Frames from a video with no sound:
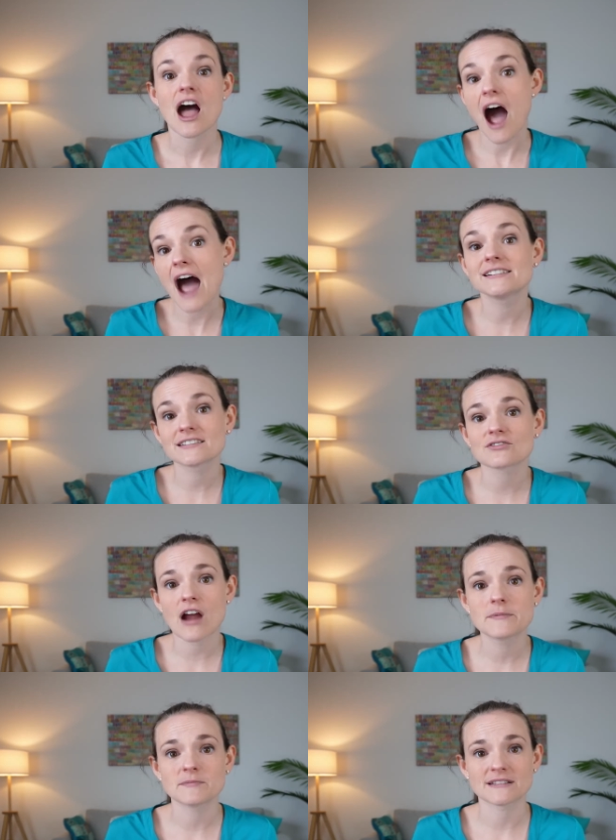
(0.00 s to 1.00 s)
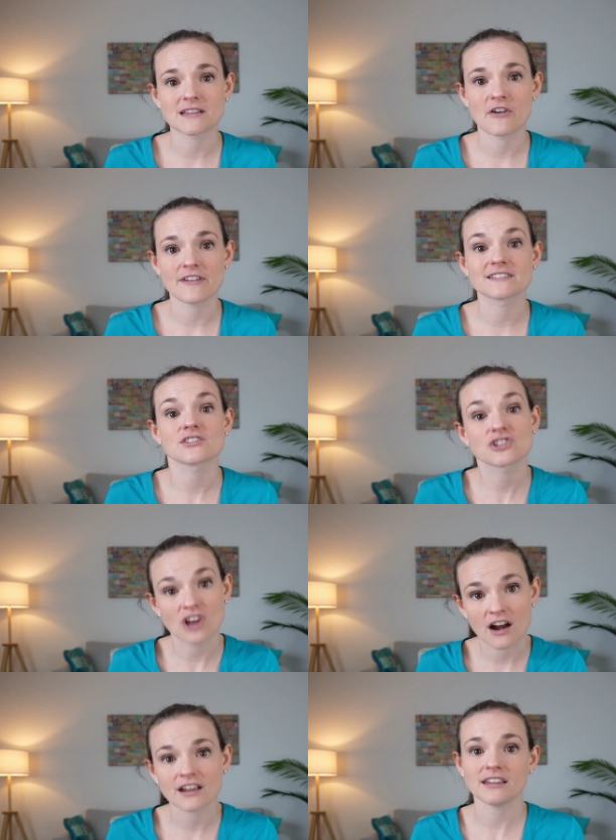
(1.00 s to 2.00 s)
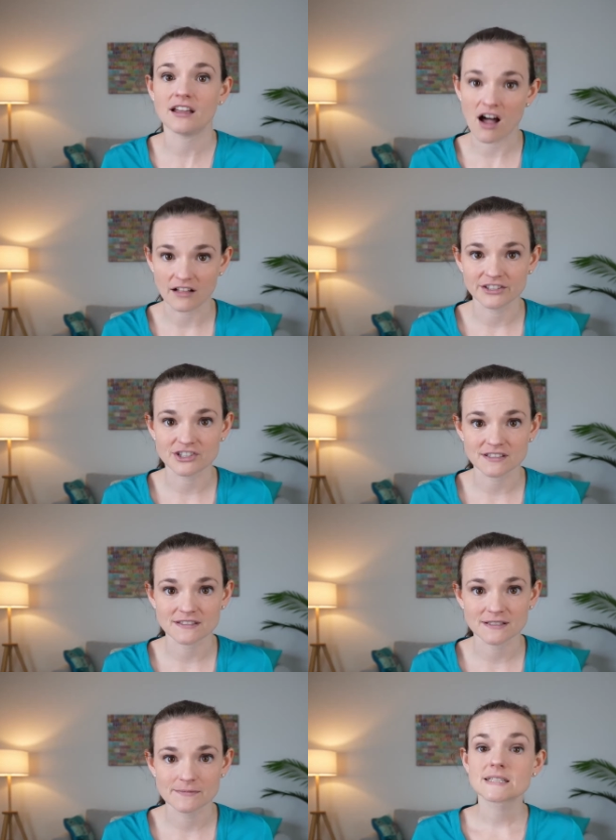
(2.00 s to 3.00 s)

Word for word: I described myself as a shark ecologist.